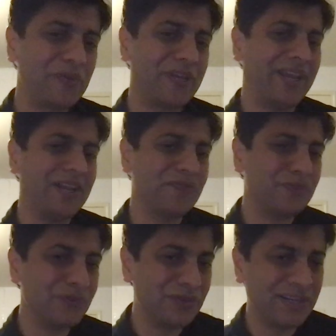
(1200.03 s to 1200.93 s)
We ate
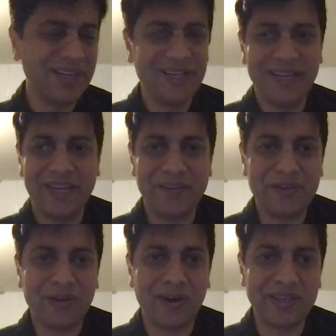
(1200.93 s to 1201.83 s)
food and we
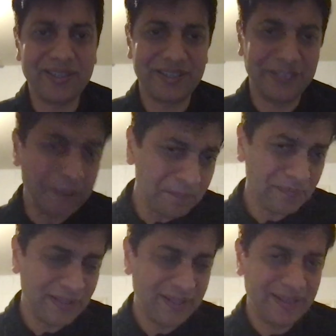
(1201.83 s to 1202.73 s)
call it a day.
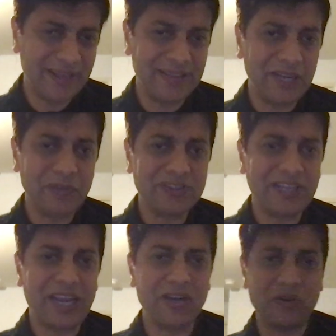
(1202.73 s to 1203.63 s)
And that was
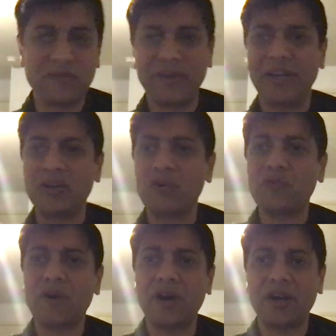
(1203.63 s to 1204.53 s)
kind of end
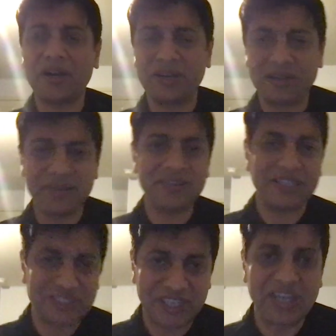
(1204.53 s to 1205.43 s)
of our
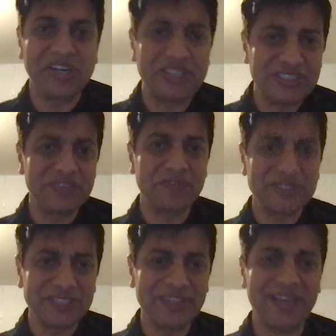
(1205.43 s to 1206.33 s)
Tuscany region
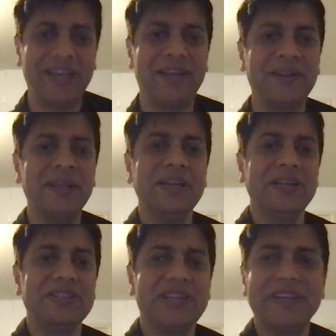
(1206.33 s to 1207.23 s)
visit. And
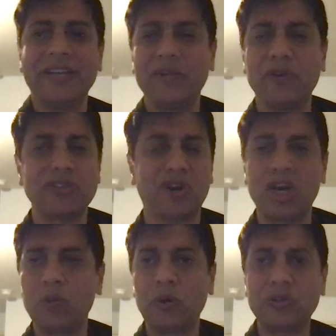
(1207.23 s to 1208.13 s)
day 10 was
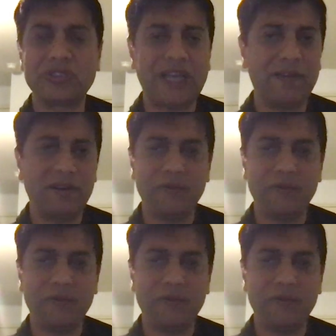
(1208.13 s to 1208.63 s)
all about travel.